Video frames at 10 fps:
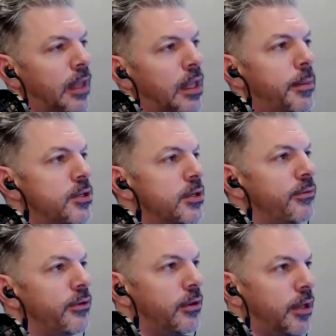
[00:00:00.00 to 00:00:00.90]
and I bet you
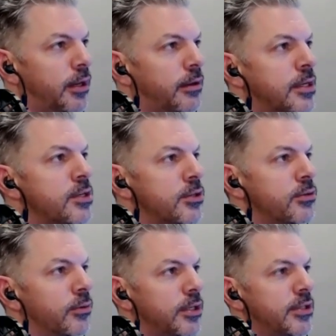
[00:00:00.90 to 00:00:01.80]
can feel like
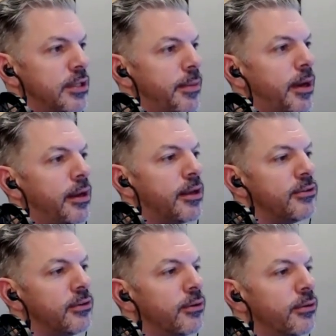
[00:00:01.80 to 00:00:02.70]
tension release in the body
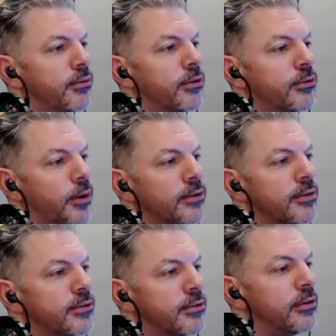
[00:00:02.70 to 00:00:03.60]
as you go through this
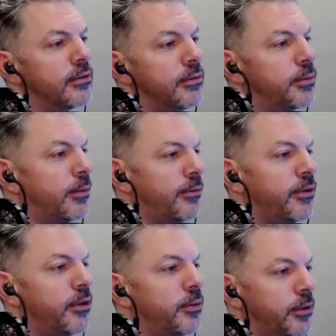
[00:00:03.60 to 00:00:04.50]
process too. You probably
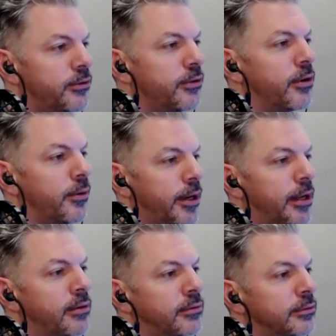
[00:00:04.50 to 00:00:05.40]
feel a little bit looser
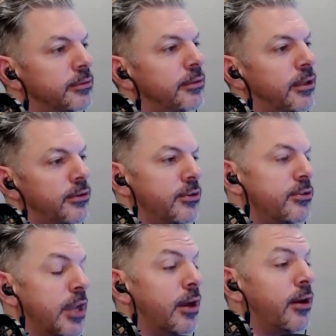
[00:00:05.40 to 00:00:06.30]
already because you're
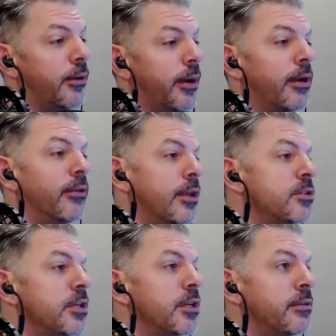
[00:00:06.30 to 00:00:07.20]
just yeah. carrying around
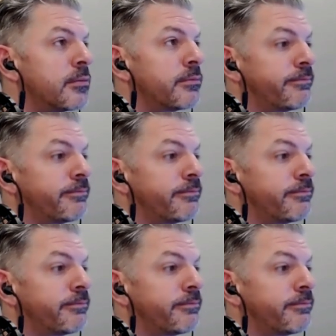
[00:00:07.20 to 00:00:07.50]
less shit.